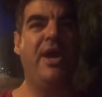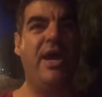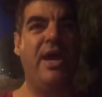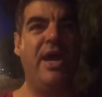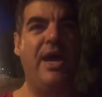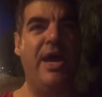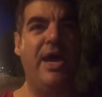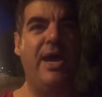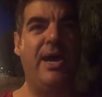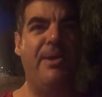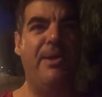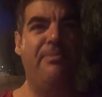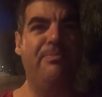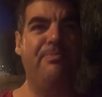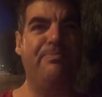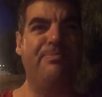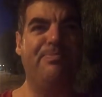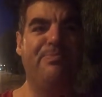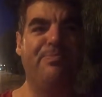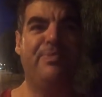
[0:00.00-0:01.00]

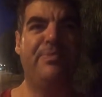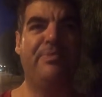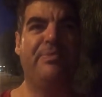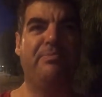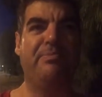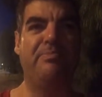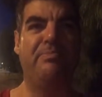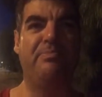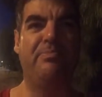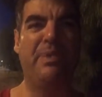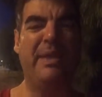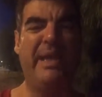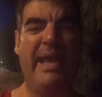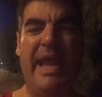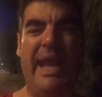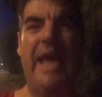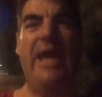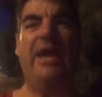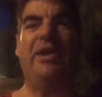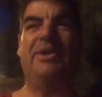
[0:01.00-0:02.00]
But
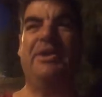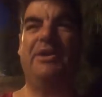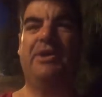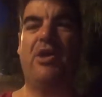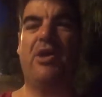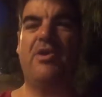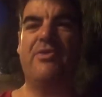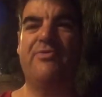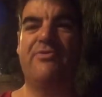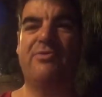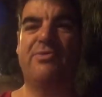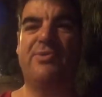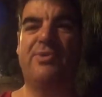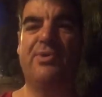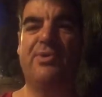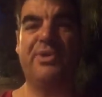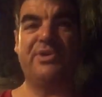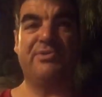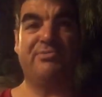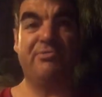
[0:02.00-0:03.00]
yeah, I think
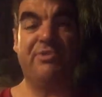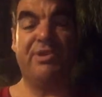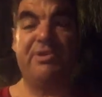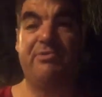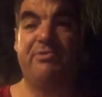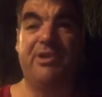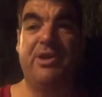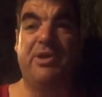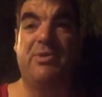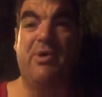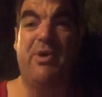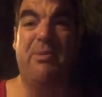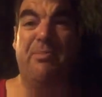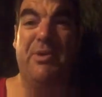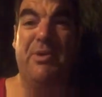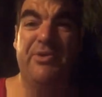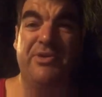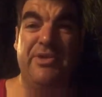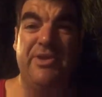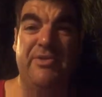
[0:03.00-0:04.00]
overall it's really, really quite
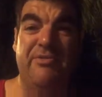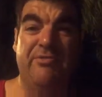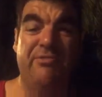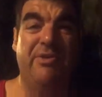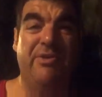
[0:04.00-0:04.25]
positive,